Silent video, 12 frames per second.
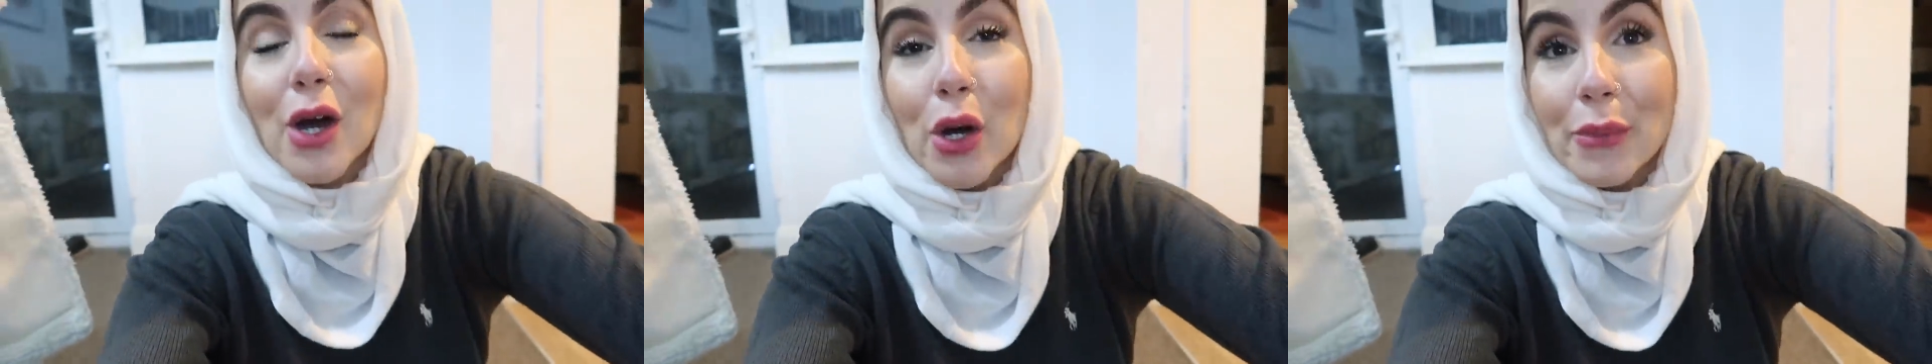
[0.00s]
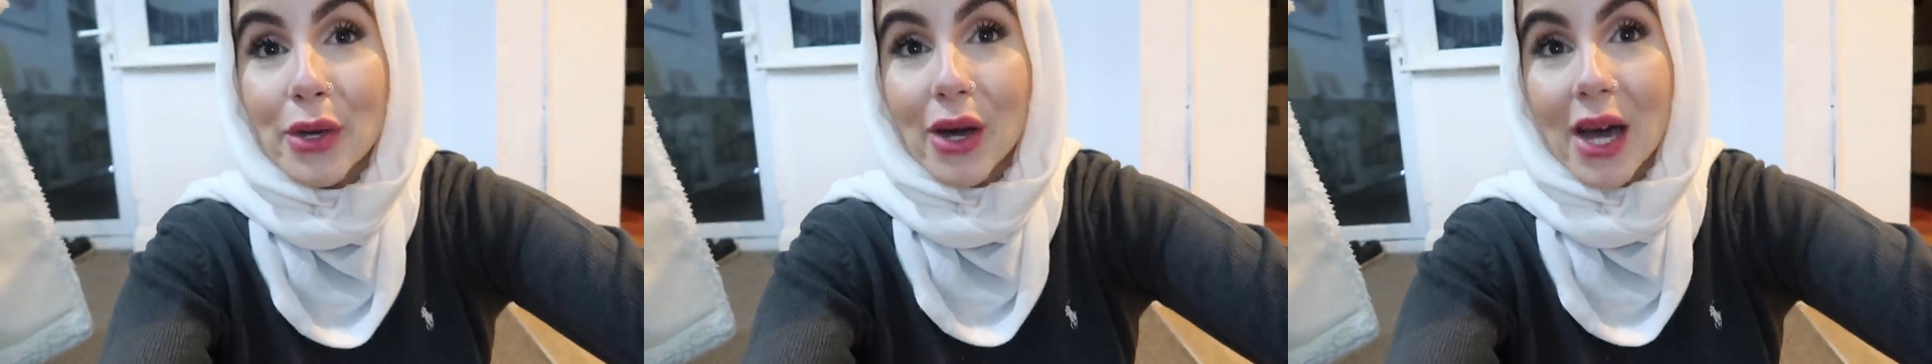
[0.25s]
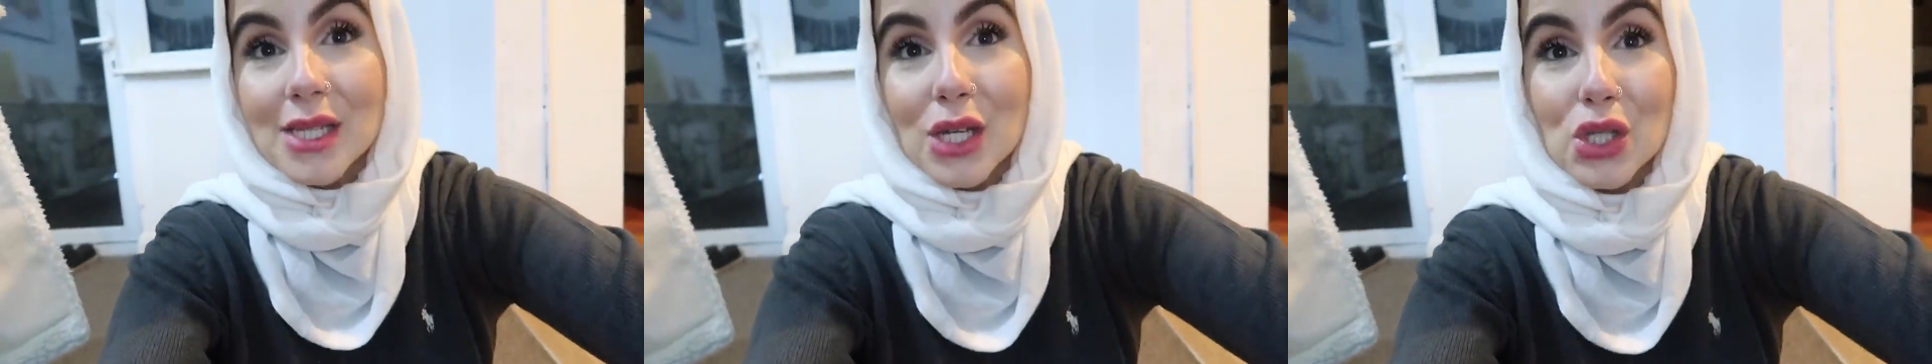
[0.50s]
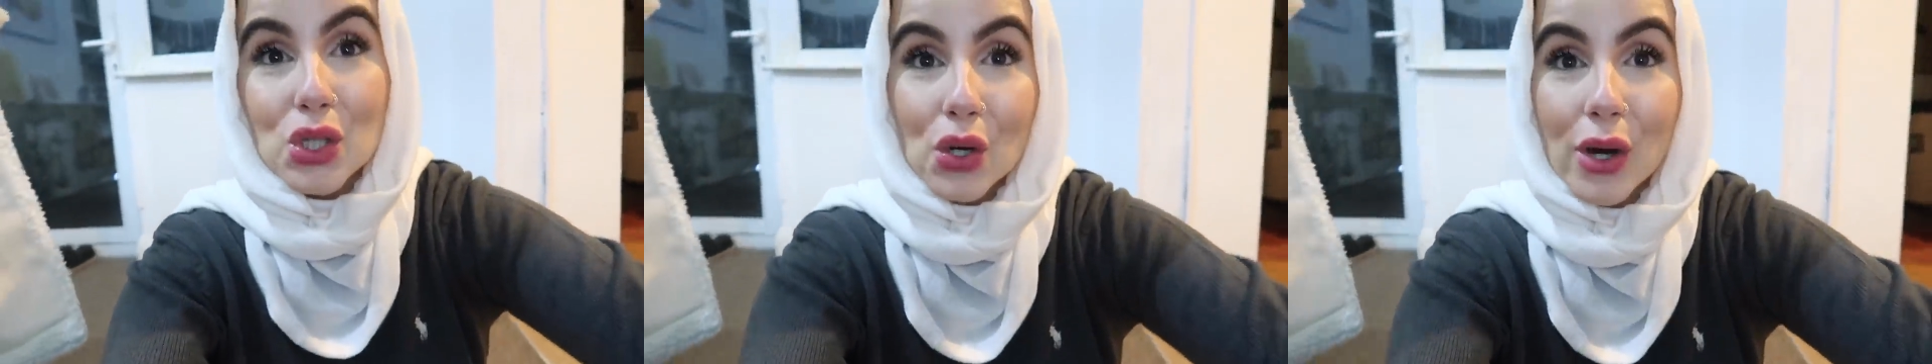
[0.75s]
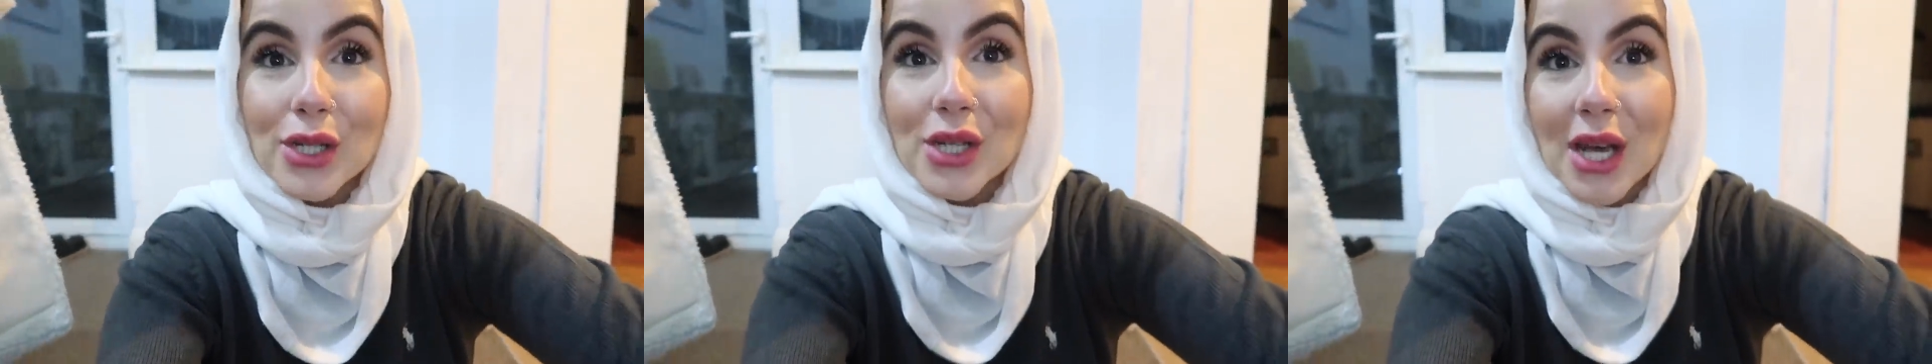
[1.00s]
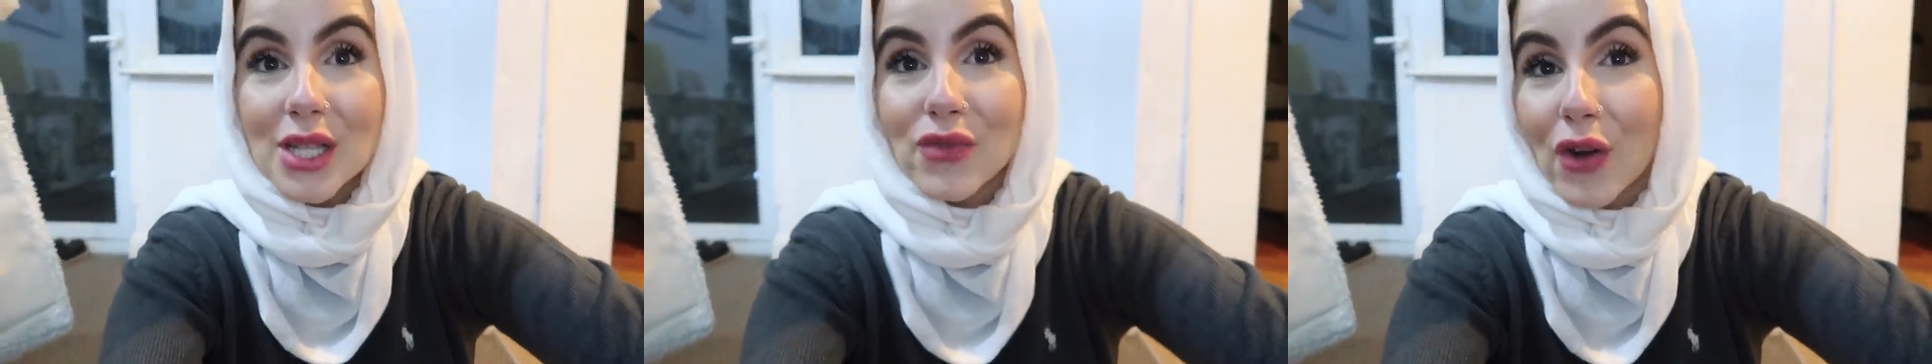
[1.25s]
I hope you guys enjoyed
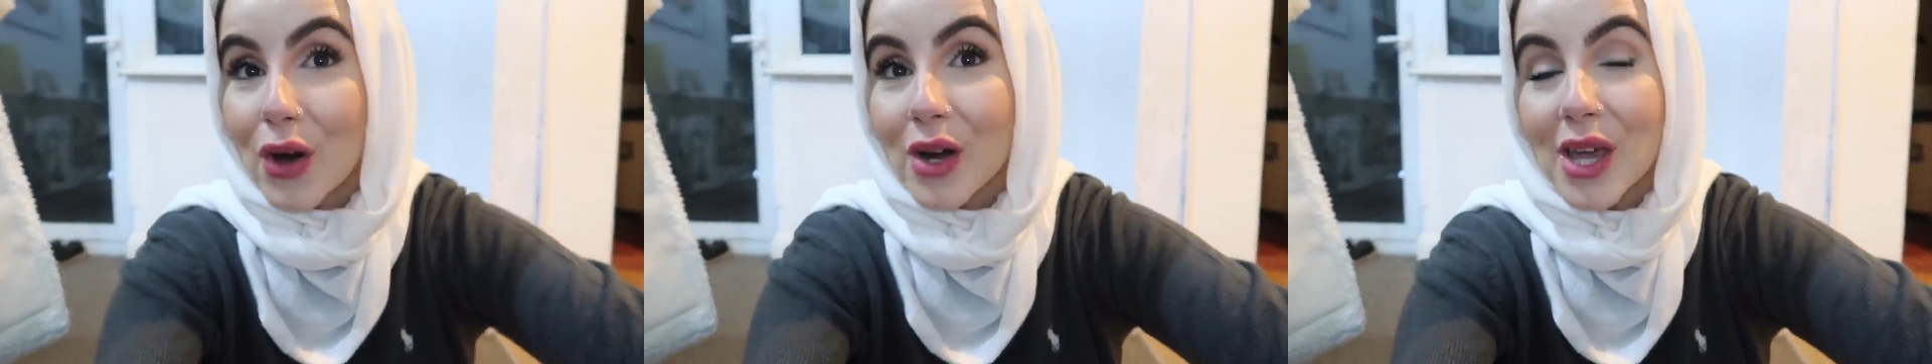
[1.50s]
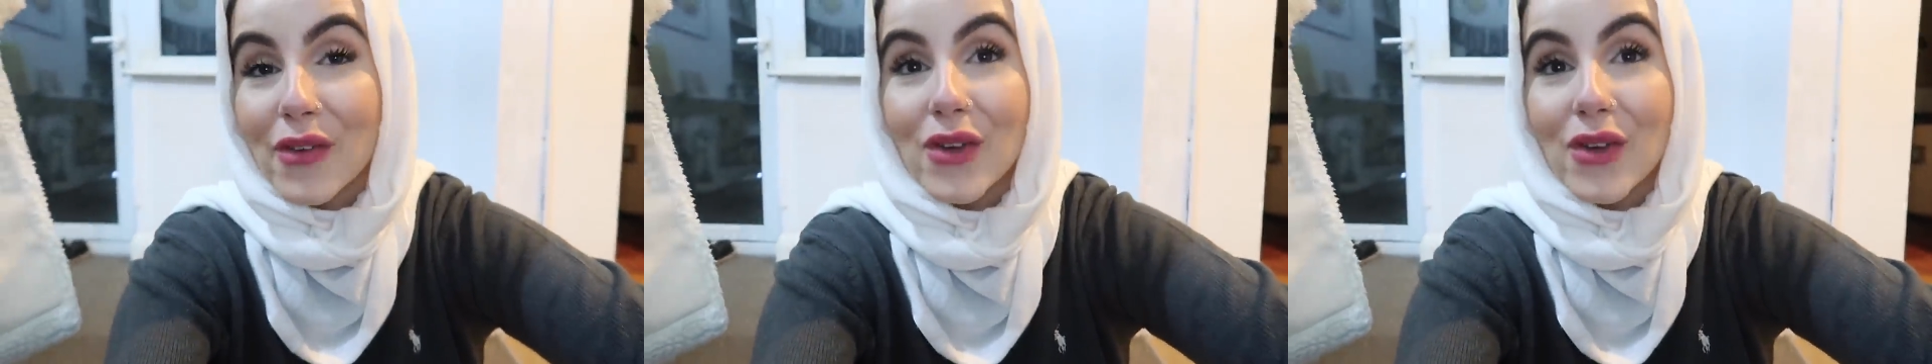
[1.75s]
today's vlog.